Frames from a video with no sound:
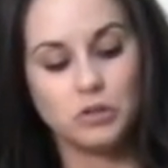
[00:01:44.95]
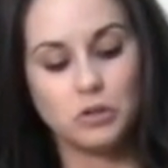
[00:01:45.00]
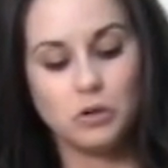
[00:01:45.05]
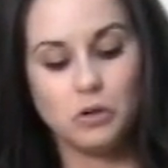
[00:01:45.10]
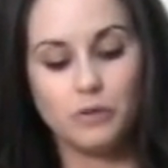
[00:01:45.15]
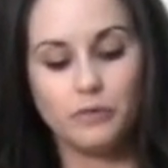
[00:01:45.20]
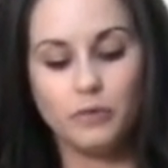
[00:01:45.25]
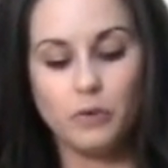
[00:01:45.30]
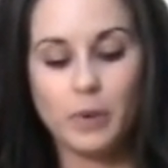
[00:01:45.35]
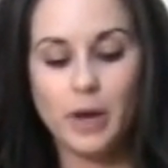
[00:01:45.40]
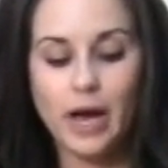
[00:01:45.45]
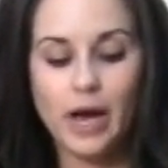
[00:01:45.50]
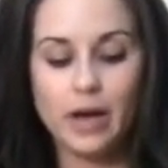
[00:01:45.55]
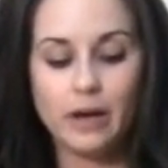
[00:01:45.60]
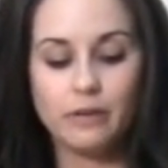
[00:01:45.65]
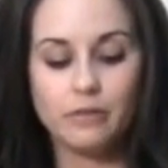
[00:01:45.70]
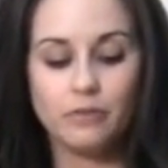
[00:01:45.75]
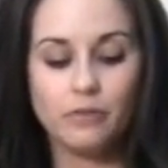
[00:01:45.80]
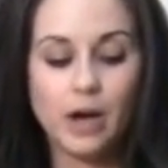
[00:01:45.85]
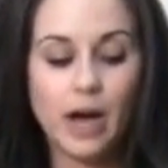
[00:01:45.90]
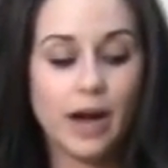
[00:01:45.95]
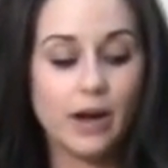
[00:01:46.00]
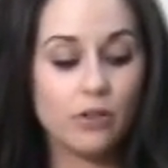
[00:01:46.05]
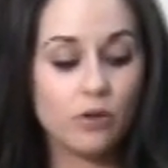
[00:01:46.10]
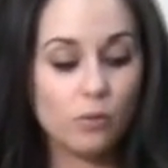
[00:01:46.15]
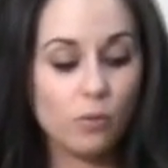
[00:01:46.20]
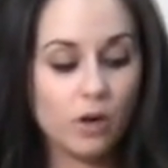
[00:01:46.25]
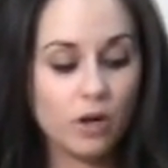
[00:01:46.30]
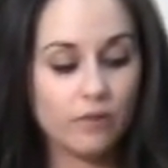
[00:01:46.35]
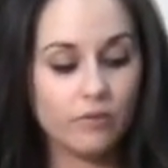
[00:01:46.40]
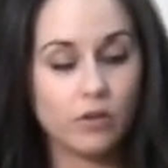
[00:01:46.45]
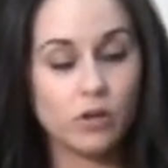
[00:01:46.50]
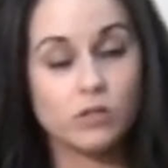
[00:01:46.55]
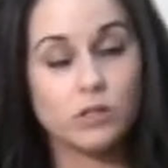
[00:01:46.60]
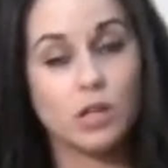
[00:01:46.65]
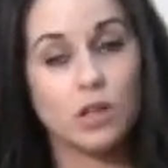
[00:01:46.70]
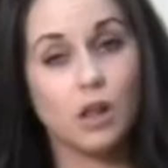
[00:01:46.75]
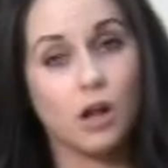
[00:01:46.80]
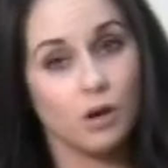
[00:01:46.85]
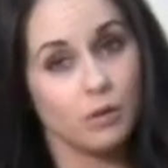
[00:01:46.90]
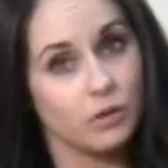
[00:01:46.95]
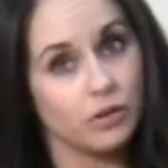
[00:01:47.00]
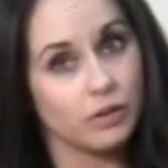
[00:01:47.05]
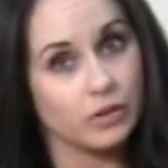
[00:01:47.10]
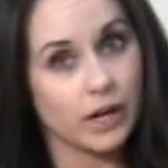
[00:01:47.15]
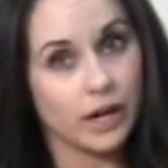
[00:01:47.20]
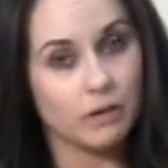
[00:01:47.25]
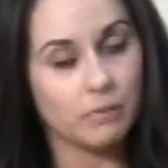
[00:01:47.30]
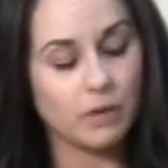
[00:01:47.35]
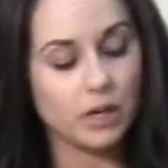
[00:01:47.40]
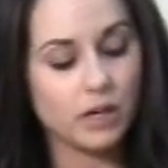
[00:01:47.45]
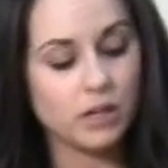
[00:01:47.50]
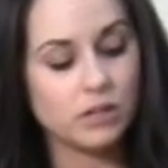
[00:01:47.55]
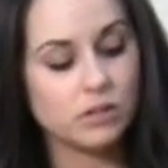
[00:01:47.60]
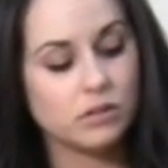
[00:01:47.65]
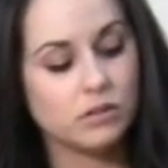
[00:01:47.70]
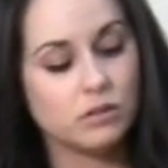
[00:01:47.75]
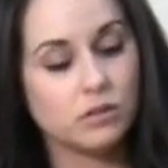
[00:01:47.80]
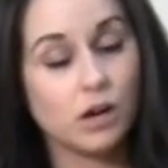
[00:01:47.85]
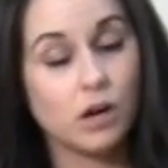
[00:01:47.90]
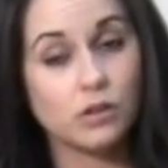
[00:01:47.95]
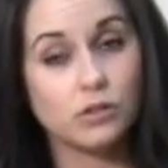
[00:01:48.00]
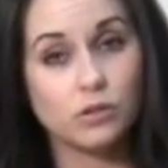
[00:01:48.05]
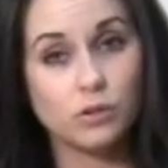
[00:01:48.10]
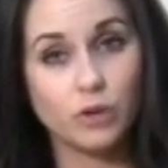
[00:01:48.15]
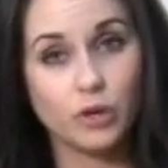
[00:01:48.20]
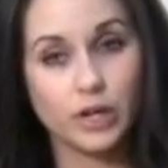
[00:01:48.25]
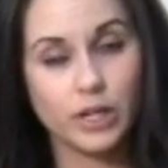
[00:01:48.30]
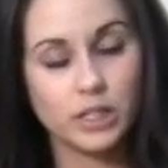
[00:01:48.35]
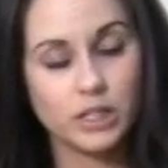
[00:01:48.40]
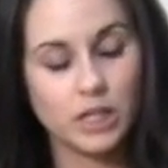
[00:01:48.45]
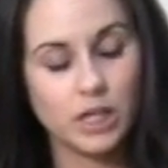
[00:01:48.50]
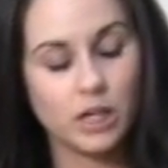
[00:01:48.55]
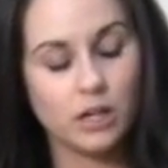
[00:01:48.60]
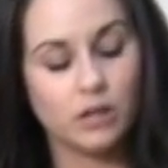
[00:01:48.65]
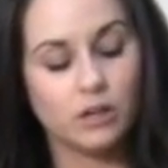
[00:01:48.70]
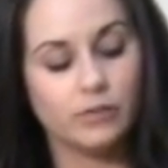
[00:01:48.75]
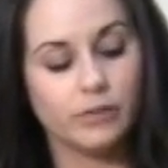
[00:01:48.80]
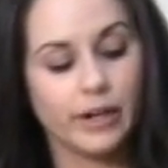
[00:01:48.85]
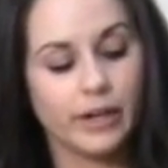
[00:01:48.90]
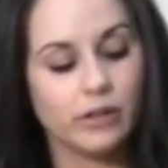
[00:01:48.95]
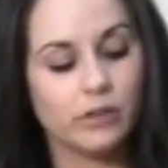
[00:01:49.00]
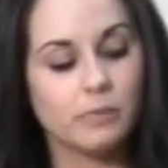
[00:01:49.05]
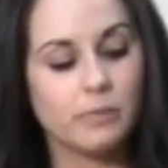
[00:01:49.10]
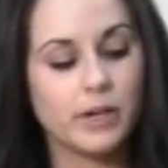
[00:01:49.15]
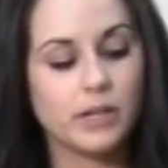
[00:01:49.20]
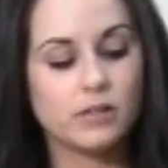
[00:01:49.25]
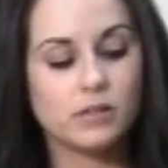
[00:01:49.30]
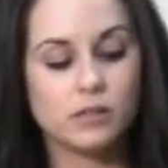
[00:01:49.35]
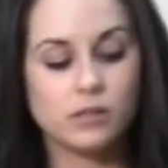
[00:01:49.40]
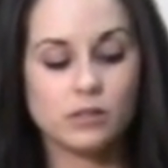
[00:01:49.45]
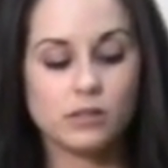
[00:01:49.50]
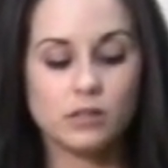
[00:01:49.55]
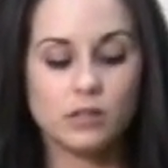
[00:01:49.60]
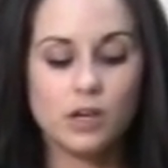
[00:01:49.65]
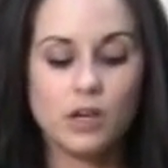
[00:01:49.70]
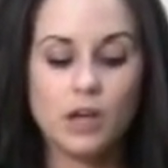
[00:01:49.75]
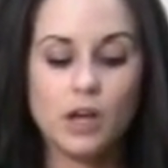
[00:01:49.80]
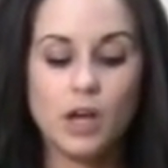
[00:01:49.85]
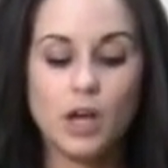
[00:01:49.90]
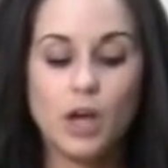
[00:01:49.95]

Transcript: so if you have either one of those along with your diabetes, it's also great to eat on a regular basis.